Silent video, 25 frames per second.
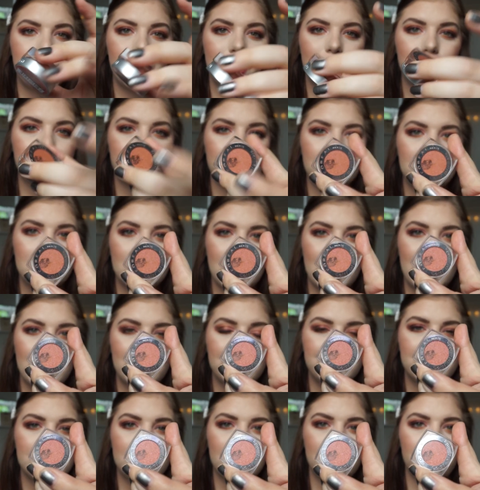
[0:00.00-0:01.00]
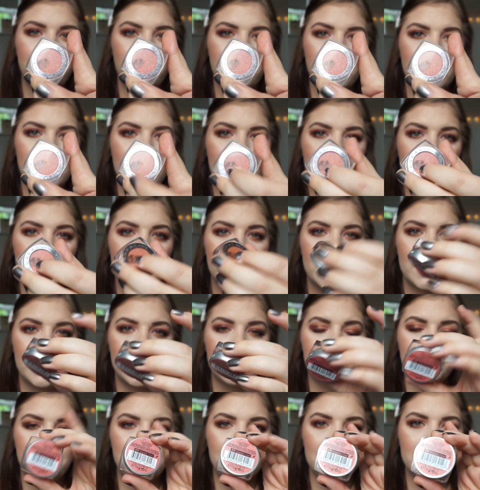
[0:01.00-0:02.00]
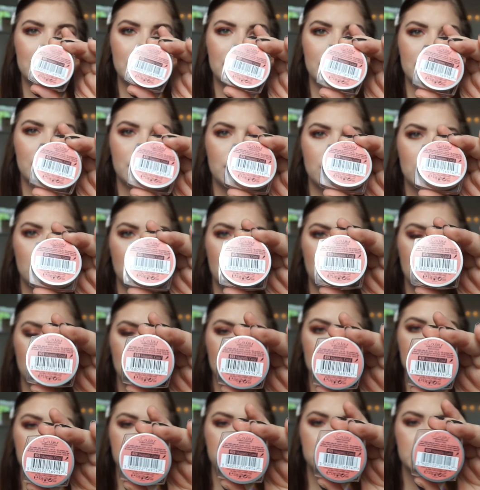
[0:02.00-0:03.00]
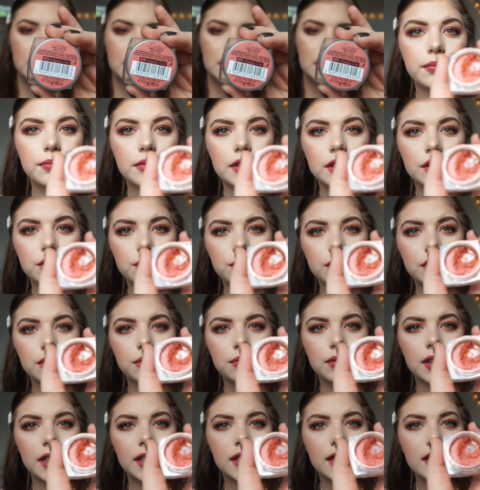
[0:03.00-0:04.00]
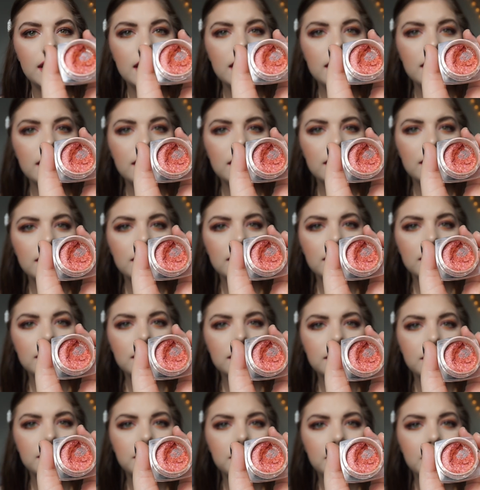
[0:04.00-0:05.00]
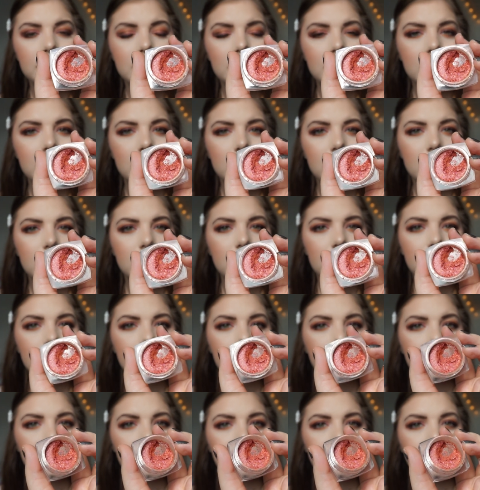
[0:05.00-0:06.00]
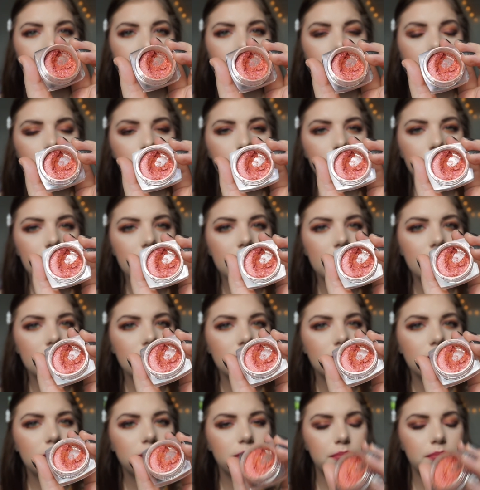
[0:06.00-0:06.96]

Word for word: Pigment Eyeshadow thingy in Magnetic Coal. This one right here. It is crumbling.